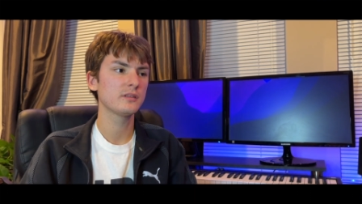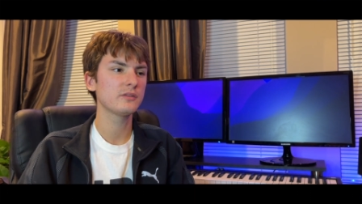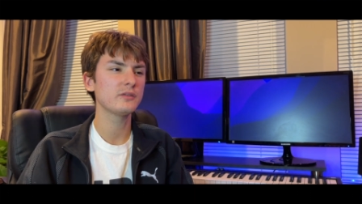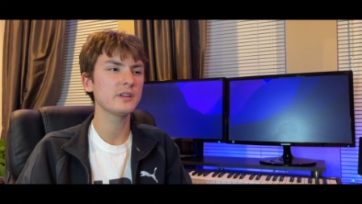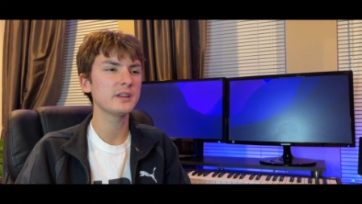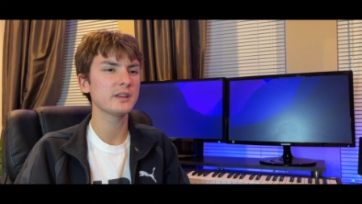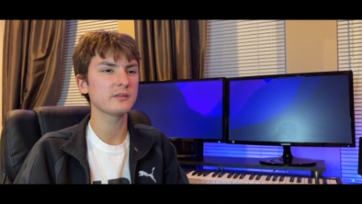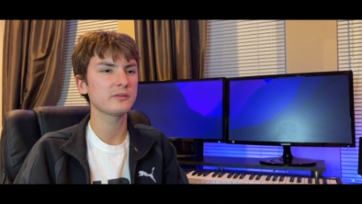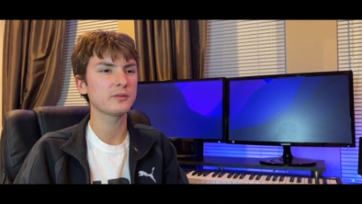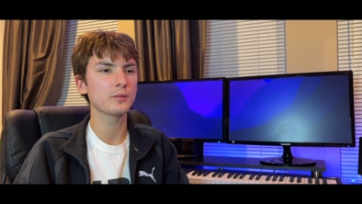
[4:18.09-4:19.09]
fitting
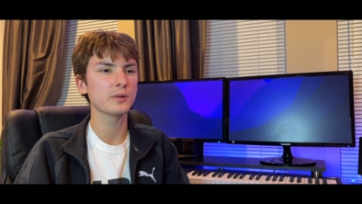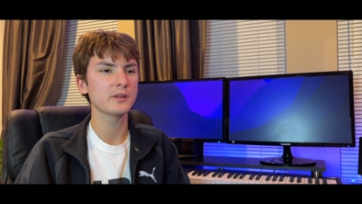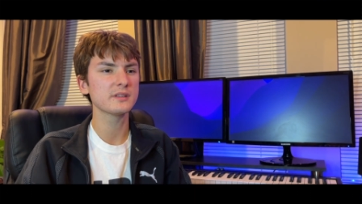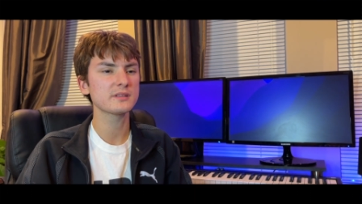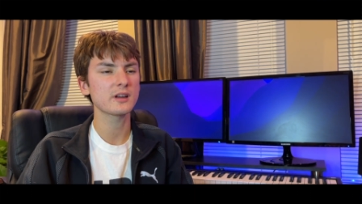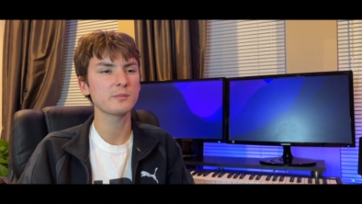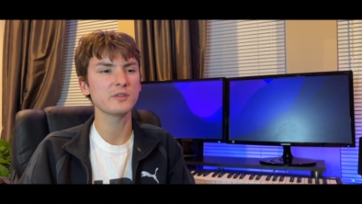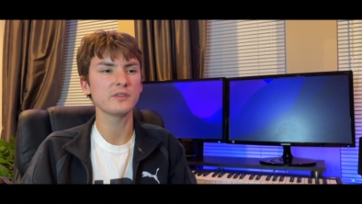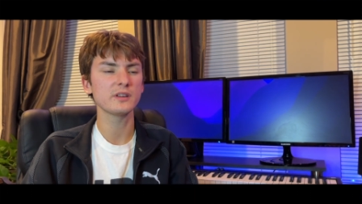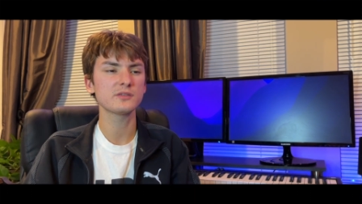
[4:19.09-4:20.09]
for this type
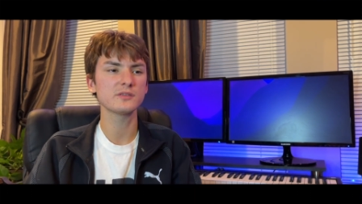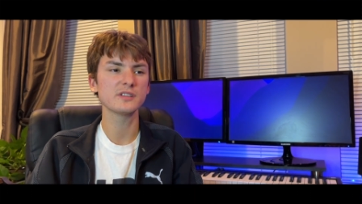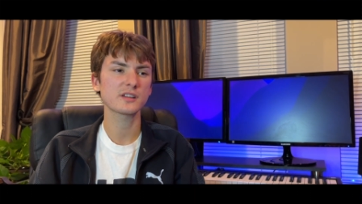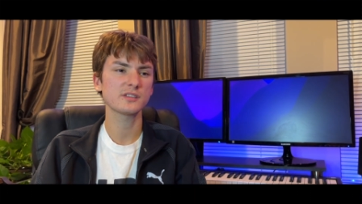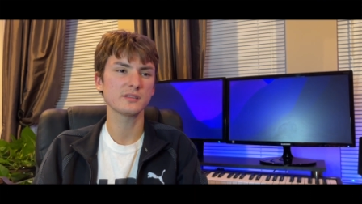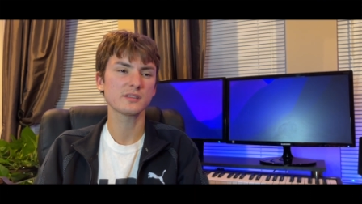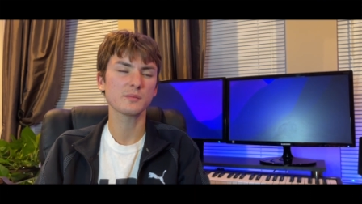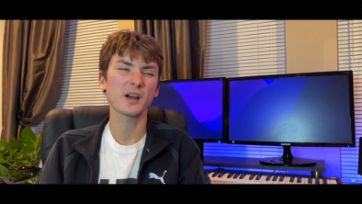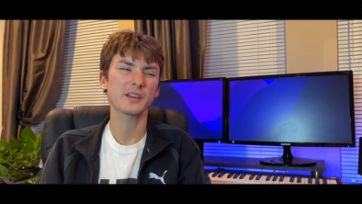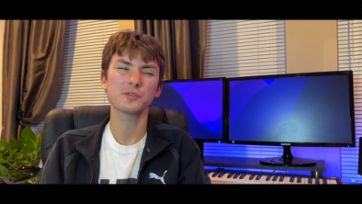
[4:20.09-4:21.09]
of introduction to
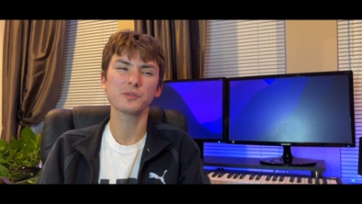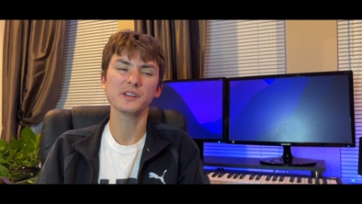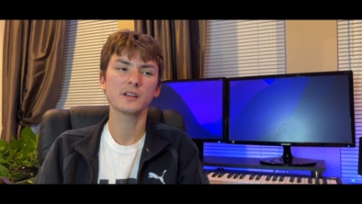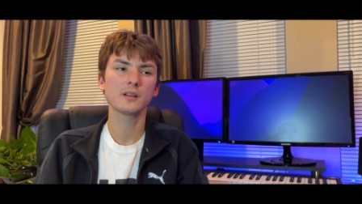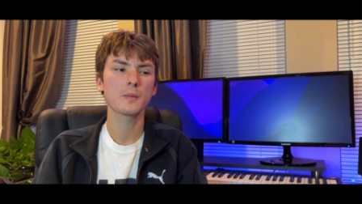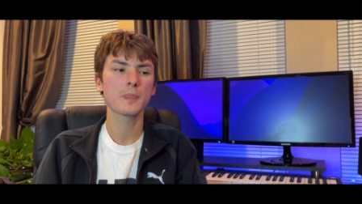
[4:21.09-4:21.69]
my career.